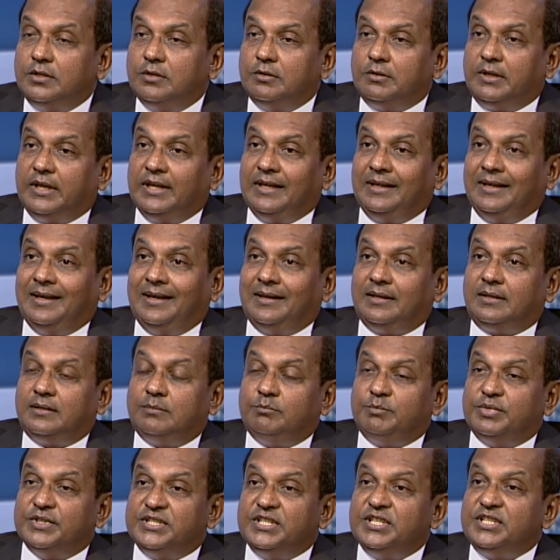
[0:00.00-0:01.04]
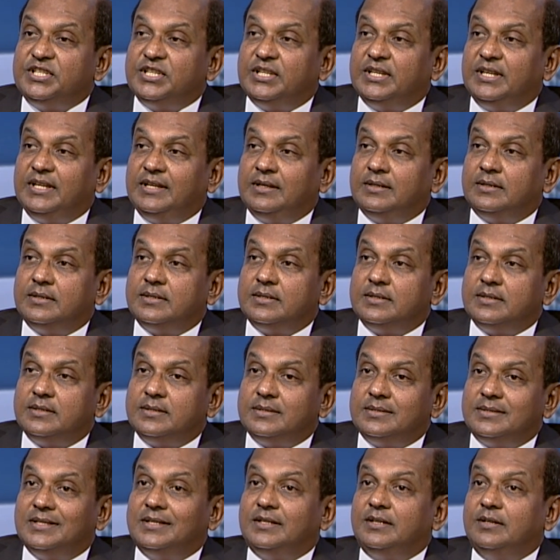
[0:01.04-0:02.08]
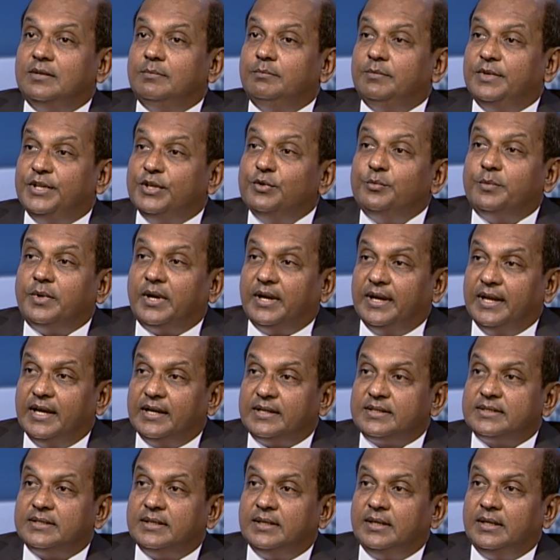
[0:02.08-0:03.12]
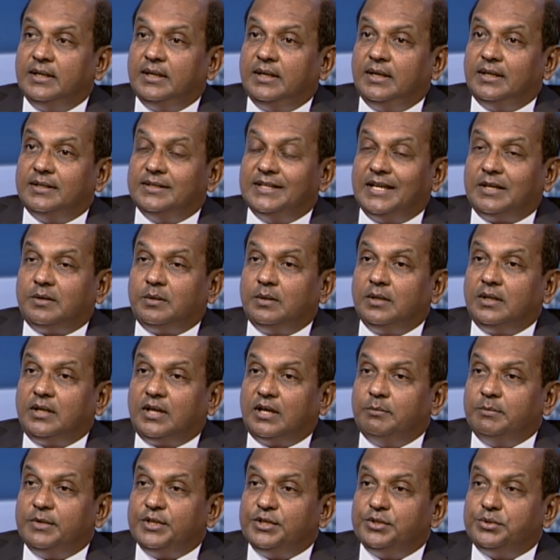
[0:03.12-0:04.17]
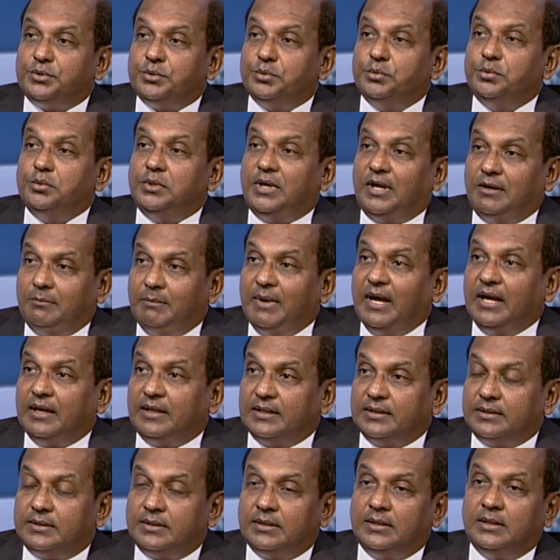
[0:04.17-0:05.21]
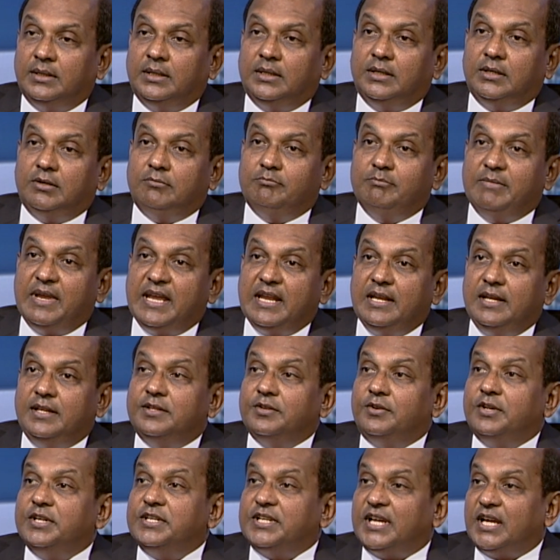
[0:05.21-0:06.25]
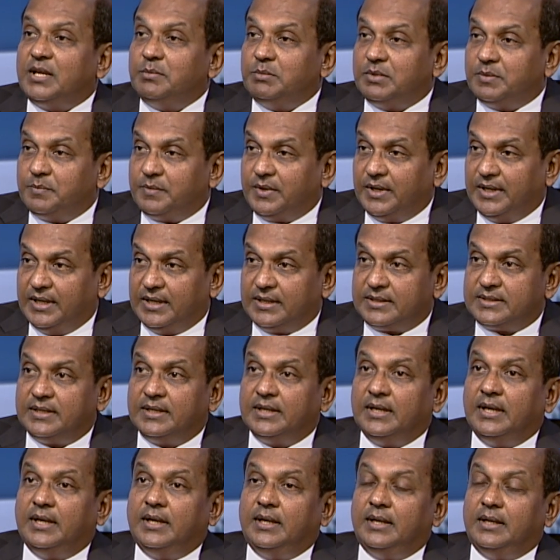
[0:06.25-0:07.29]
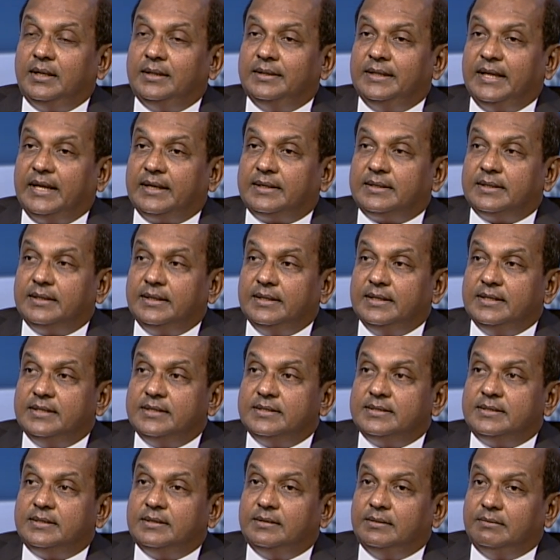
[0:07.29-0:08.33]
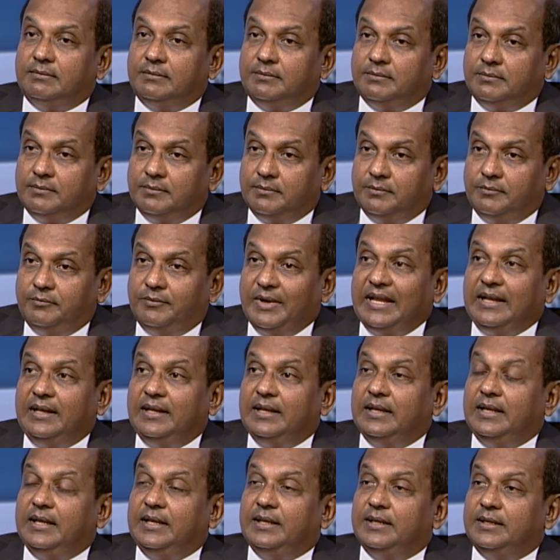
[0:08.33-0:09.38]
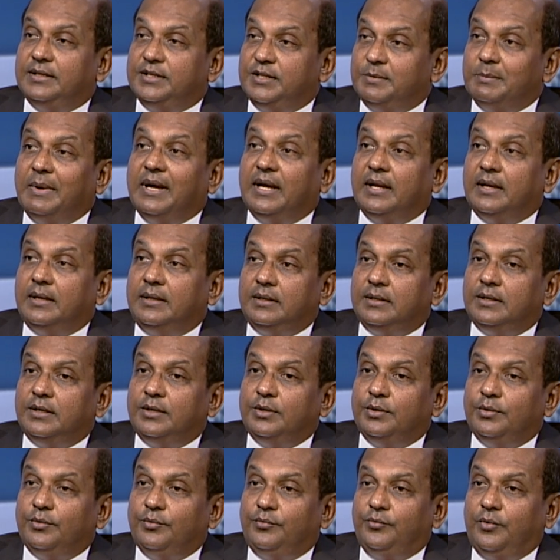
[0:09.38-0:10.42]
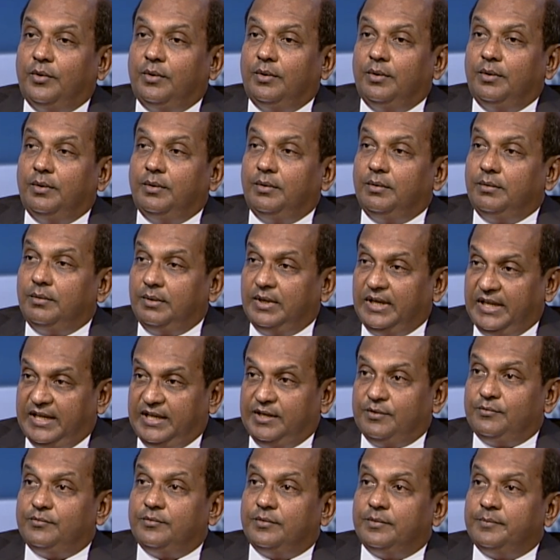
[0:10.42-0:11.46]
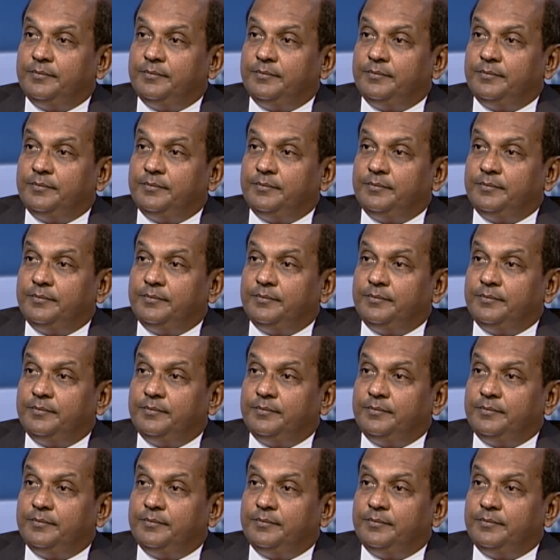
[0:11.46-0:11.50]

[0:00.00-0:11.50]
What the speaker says: looking at positioning certain new products that will come into our market, mainly the retirement products that is well in demand for life.